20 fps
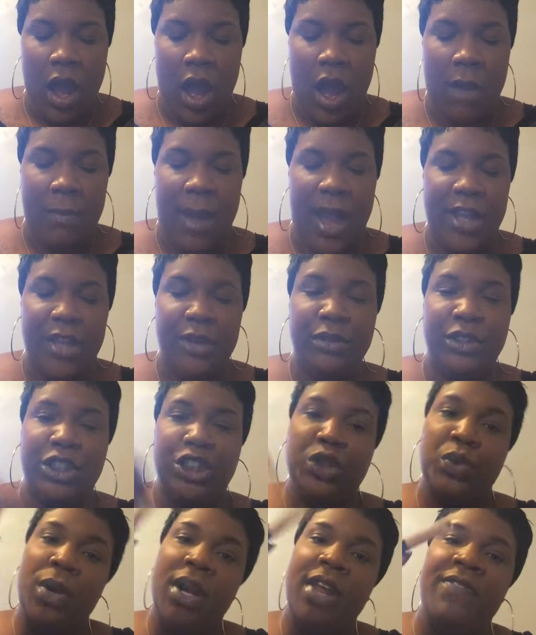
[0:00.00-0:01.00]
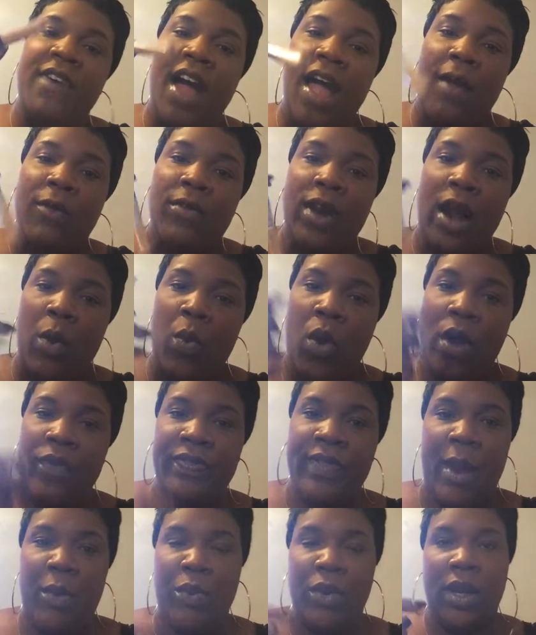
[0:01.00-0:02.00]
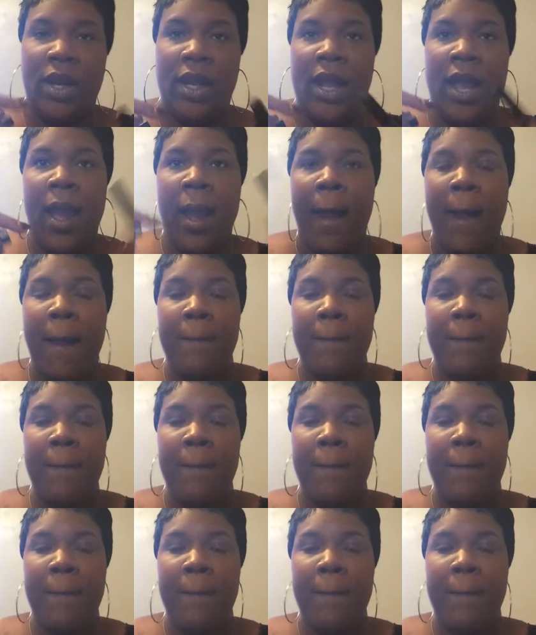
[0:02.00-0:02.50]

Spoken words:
I use the 25 when I want that really